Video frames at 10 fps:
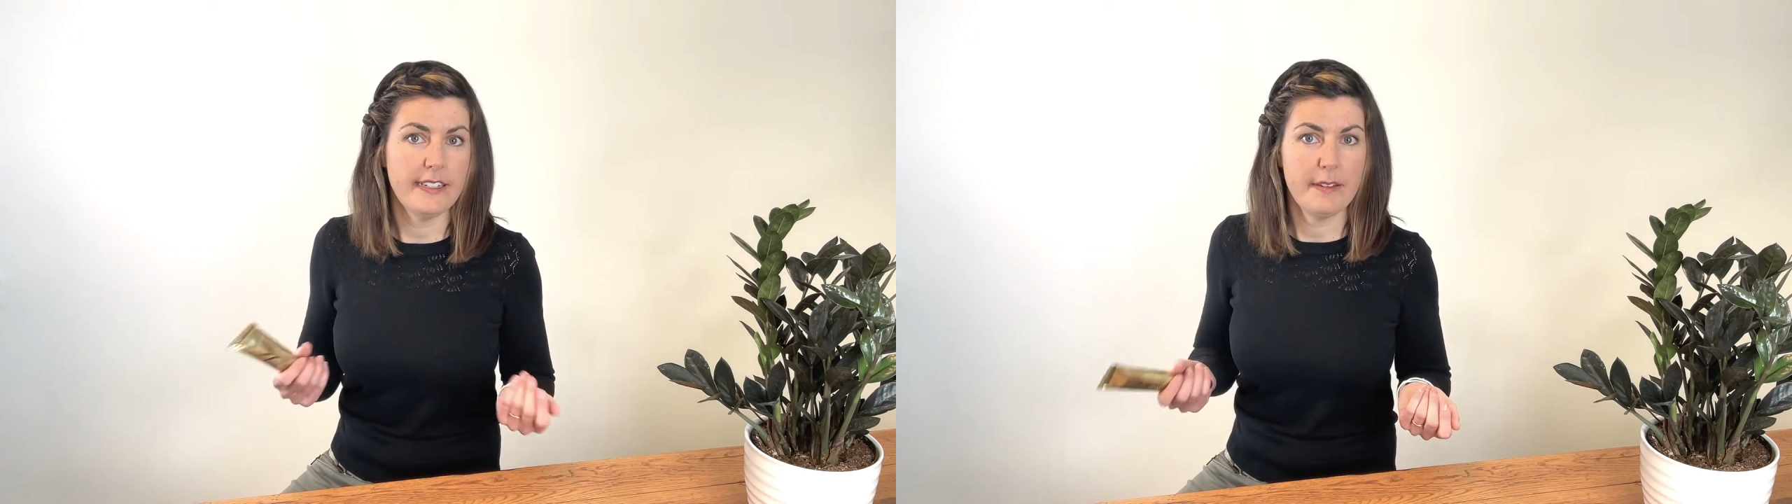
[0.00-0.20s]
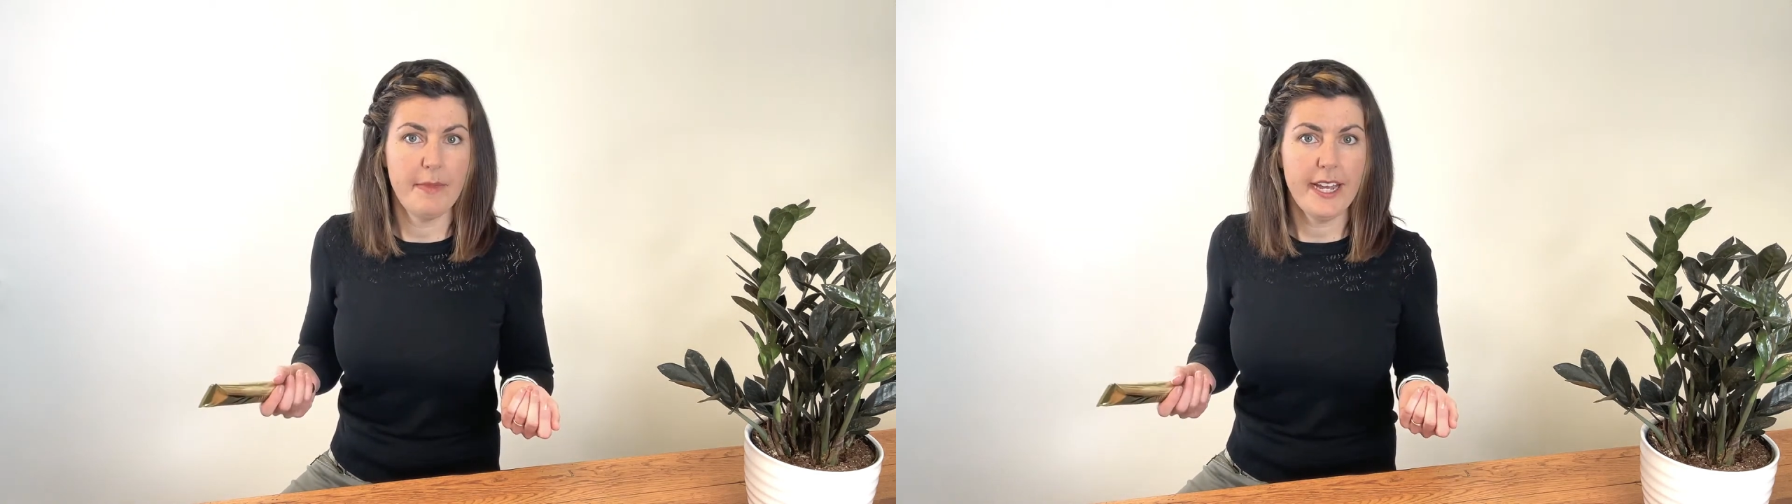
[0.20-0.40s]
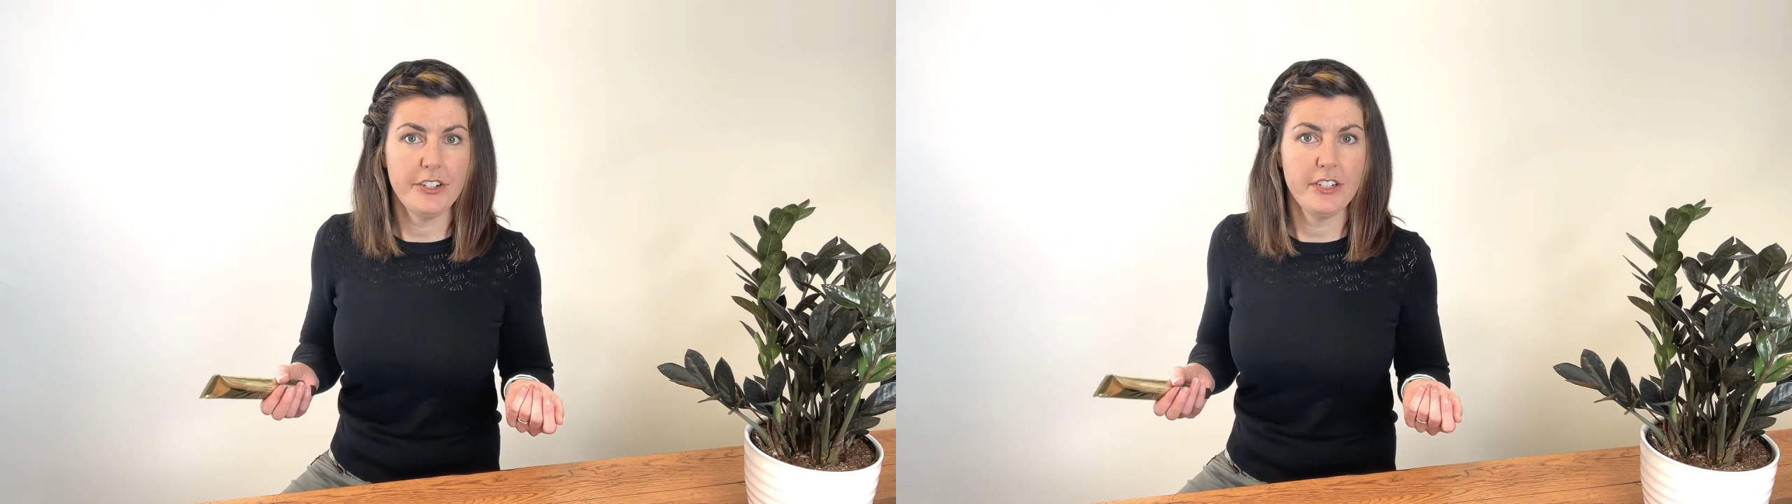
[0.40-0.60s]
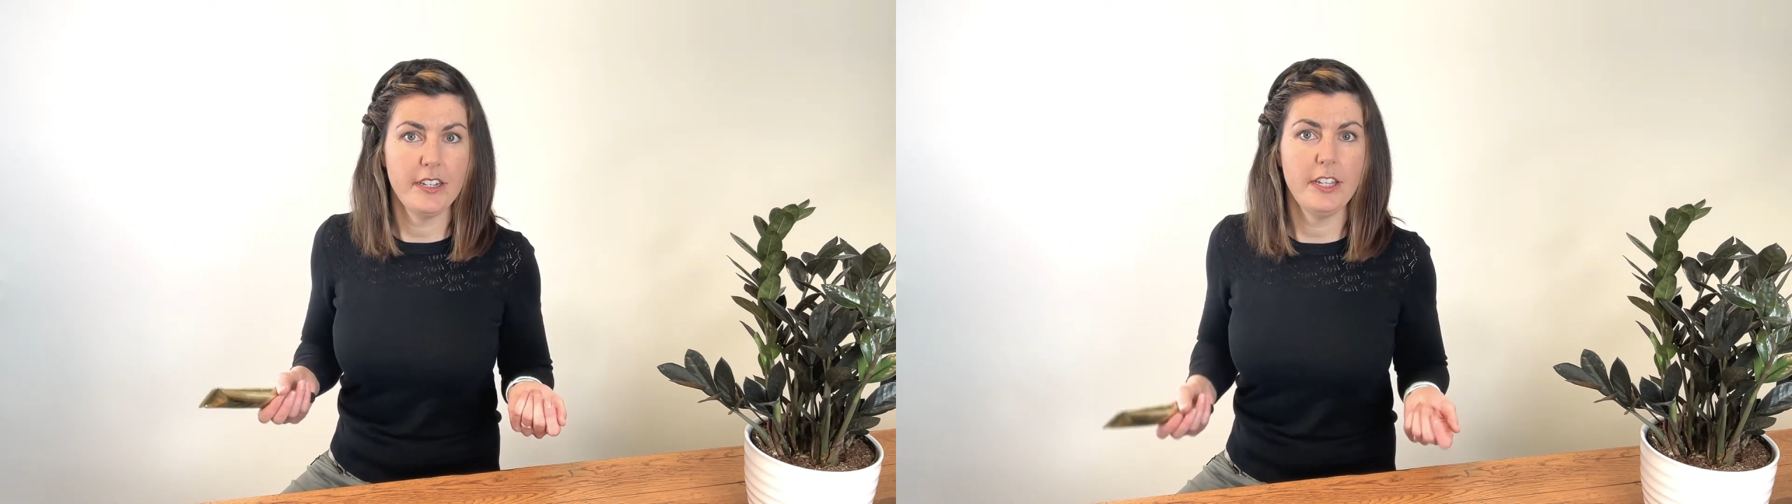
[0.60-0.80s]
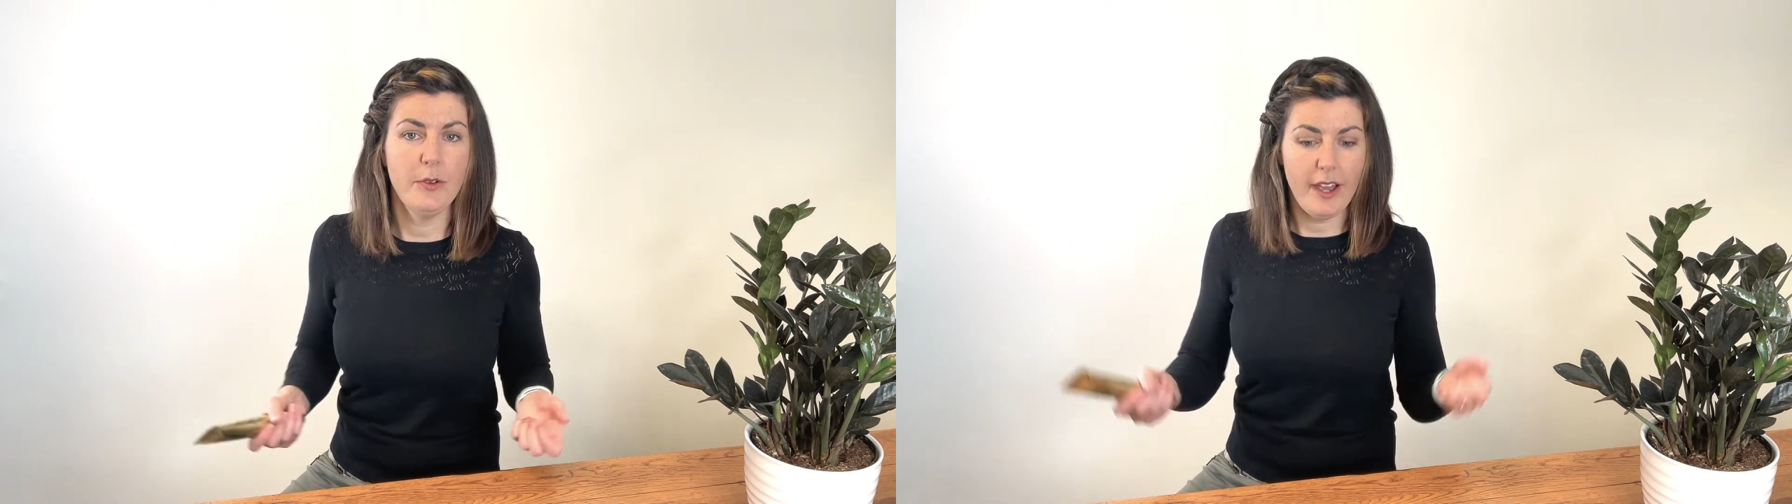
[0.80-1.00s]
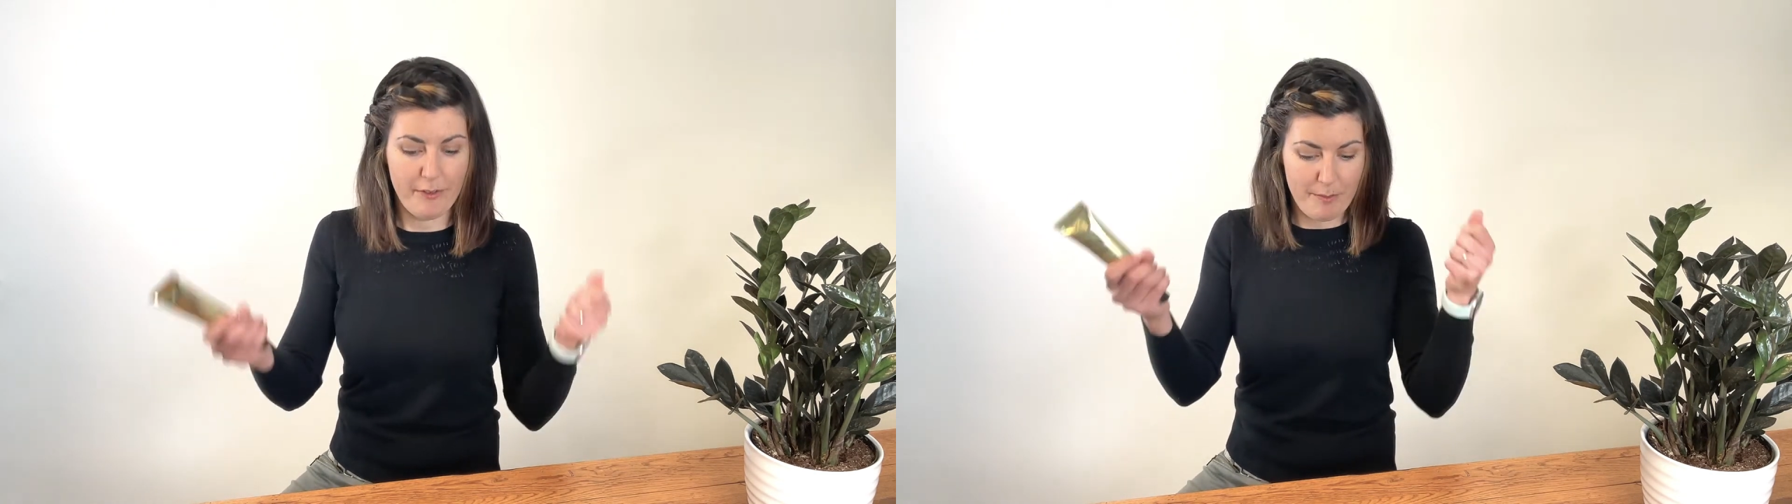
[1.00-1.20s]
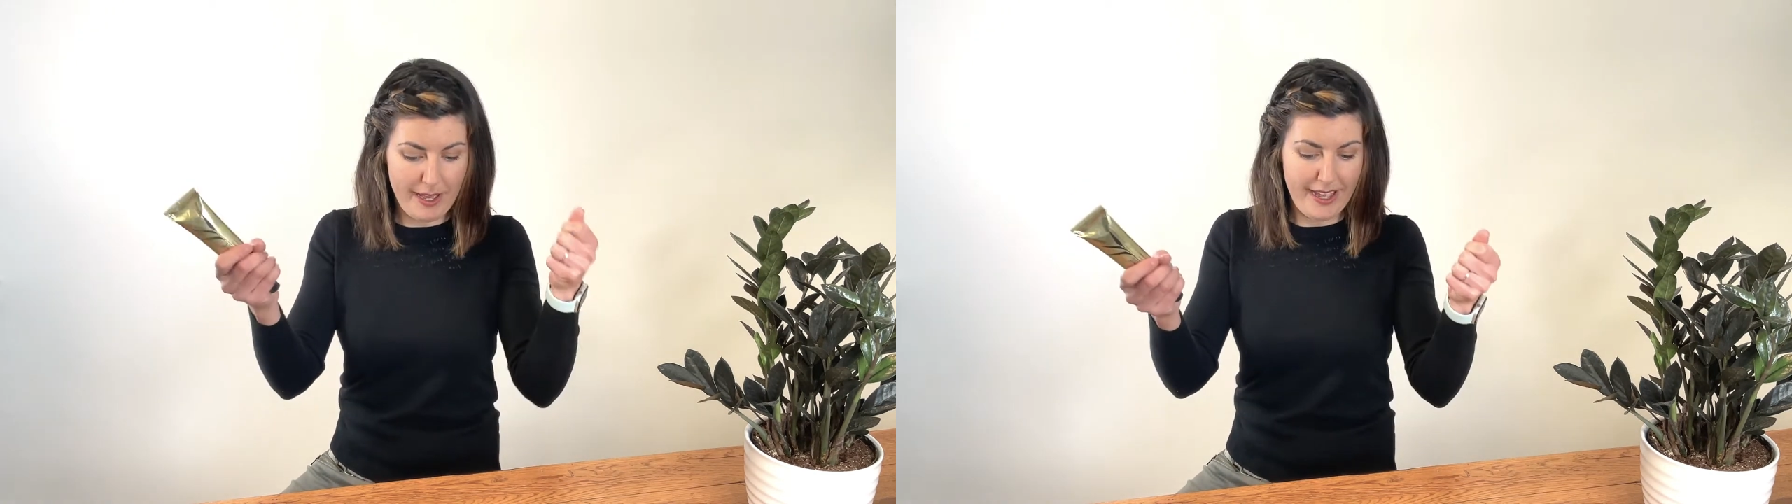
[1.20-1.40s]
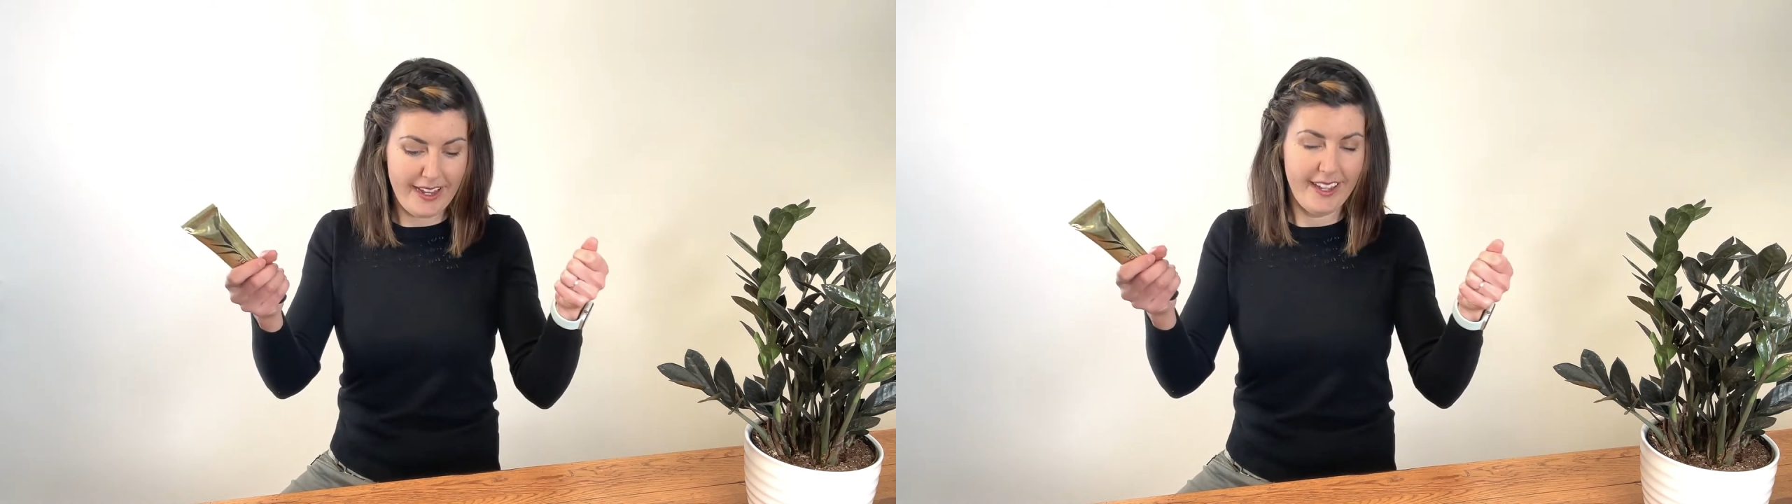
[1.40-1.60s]
imagine you have a
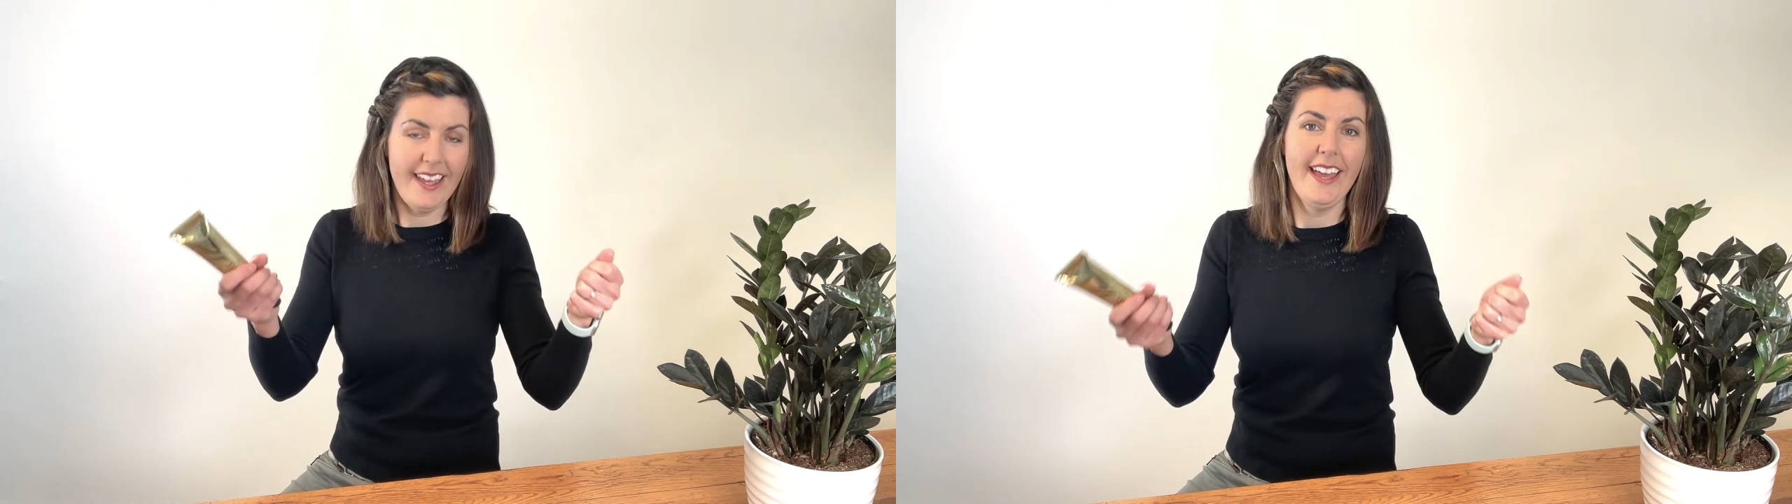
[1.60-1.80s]
bag